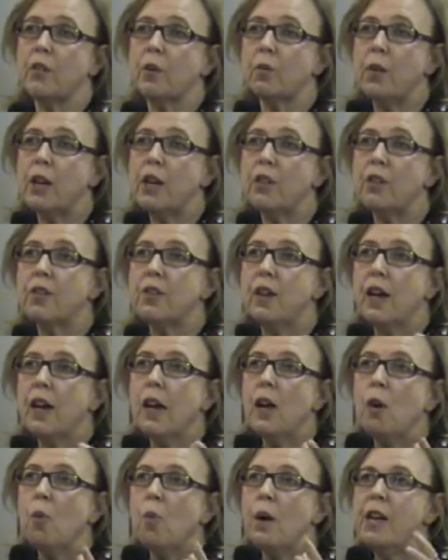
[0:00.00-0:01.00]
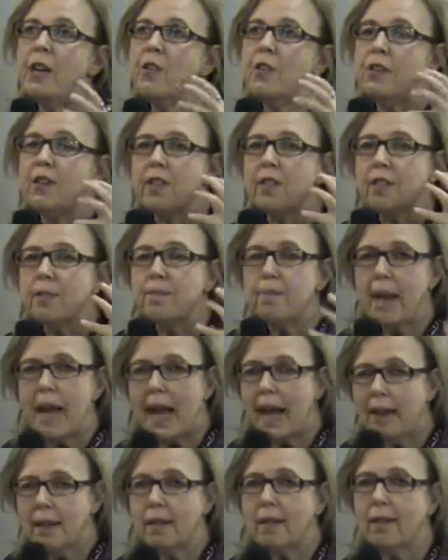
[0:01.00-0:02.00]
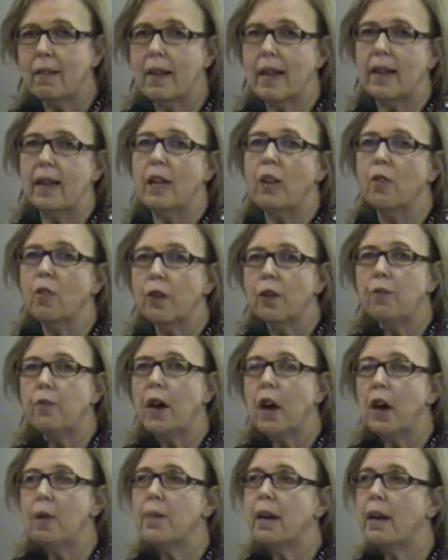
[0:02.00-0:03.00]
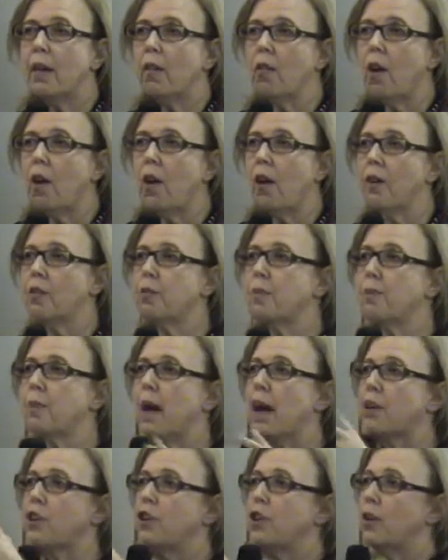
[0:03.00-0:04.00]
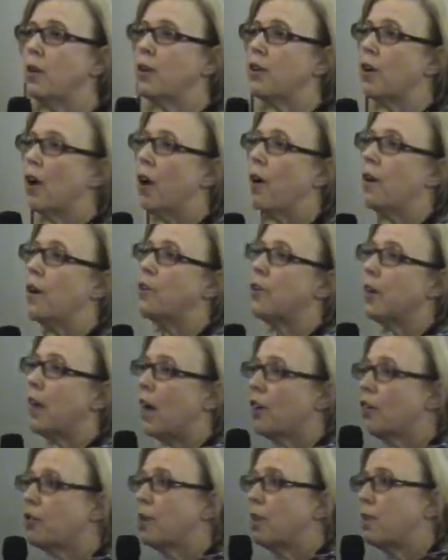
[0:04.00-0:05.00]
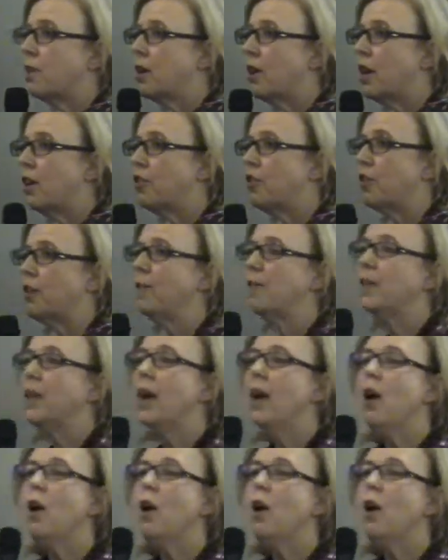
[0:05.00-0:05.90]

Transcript: And when you're, when you're dismantling your environmental laws, back to your, our international reputation,